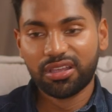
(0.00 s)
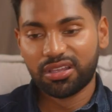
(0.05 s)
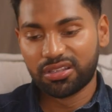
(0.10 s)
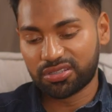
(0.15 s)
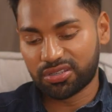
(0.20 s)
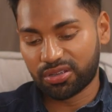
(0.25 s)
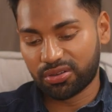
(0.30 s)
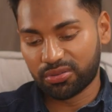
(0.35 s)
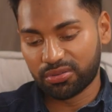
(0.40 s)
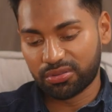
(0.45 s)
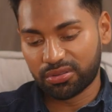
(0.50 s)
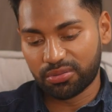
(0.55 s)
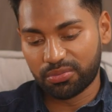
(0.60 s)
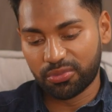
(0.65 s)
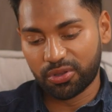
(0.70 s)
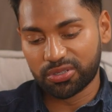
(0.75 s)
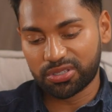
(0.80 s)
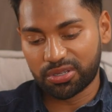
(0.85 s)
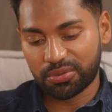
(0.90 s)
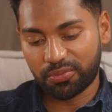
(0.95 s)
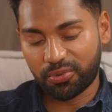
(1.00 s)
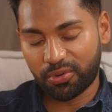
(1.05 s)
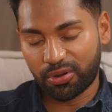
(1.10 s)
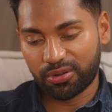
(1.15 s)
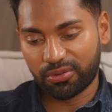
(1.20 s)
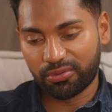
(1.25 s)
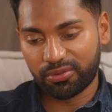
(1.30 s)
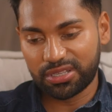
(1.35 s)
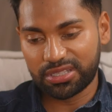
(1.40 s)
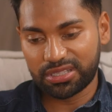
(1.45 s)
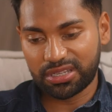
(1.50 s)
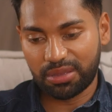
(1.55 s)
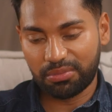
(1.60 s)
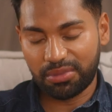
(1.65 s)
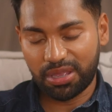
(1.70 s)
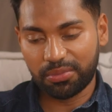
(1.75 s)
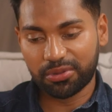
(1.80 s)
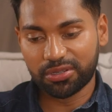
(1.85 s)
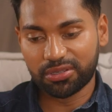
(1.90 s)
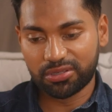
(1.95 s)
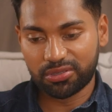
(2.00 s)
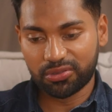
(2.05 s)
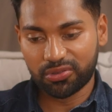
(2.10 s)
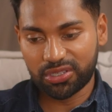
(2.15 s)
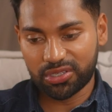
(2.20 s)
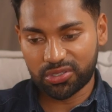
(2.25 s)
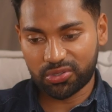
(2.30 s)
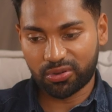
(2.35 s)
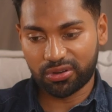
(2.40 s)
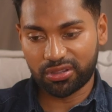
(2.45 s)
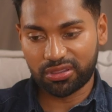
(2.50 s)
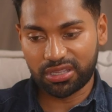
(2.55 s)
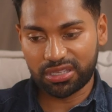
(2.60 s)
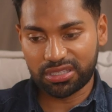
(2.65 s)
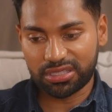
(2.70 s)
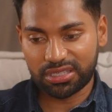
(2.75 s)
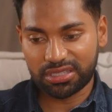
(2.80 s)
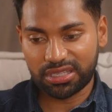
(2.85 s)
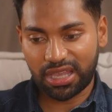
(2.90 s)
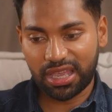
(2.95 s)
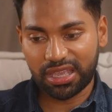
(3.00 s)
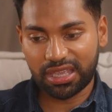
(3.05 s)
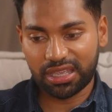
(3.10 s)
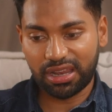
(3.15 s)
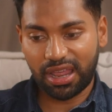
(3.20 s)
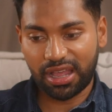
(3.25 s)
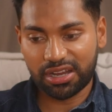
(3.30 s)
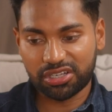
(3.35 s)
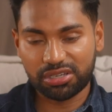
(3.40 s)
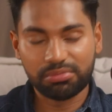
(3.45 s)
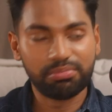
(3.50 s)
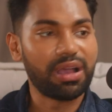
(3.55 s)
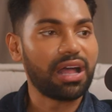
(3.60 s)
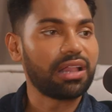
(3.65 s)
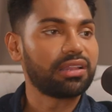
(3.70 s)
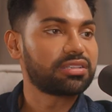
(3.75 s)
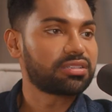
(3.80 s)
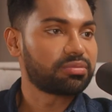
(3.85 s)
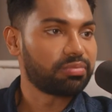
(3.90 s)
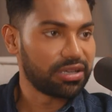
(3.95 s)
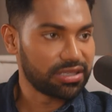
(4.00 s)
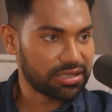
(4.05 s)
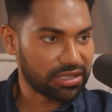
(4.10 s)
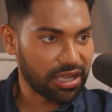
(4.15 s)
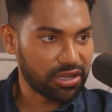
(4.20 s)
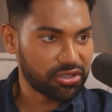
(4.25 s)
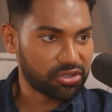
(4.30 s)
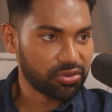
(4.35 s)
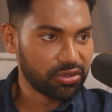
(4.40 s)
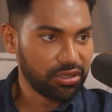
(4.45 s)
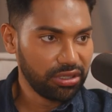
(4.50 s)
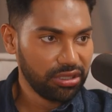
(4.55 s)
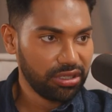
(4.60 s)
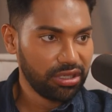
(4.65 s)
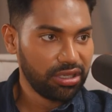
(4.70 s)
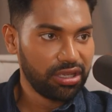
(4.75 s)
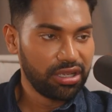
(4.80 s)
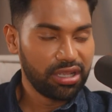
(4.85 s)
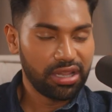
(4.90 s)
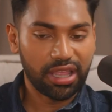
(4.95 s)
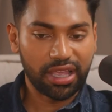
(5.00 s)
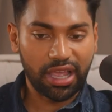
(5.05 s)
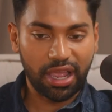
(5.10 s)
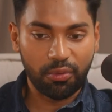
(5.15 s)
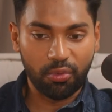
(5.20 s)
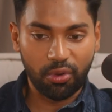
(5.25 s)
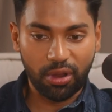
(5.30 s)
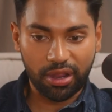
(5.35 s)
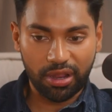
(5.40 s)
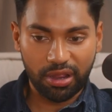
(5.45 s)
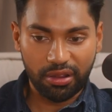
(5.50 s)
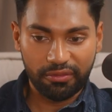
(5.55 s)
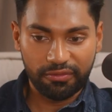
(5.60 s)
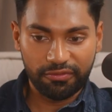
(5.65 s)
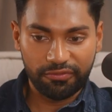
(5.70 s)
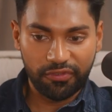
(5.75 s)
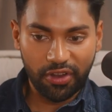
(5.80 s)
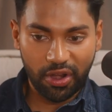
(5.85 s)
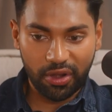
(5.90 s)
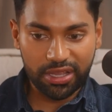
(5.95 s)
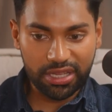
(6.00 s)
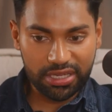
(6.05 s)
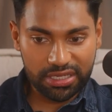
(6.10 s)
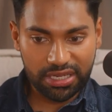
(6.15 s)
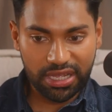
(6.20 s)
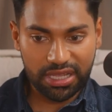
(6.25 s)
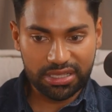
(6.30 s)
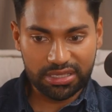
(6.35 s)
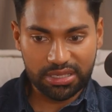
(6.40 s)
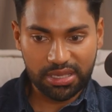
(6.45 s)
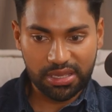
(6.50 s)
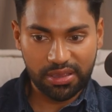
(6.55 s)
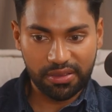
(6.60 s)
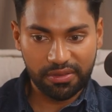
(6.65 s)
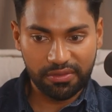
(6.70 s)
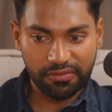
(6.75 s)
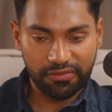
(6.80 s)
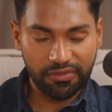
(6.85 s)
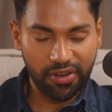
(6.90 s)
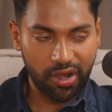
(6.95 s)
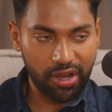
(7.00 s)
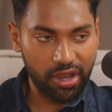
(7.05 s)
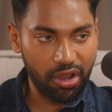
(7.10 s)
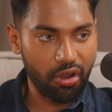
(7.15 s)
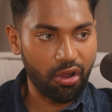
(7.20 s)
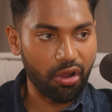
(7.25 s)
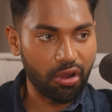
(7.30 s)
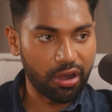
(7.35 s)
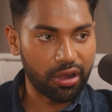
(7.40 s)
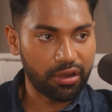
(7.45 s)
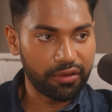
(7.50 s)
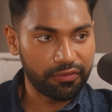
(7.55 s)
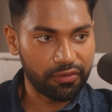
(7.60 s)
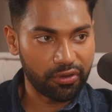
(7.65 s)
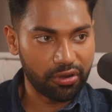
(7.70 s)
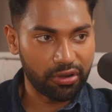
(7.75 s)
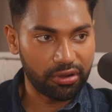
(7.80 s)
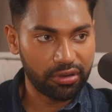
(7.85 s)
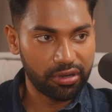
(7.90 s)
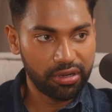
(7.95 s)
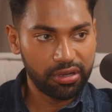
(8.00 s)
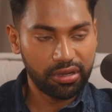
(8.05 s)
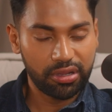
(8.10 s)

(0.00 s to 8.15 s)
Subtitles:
So the most important reason I'm able to do these sort of things is I can actually balance my schedule. I work very intensely, very hard for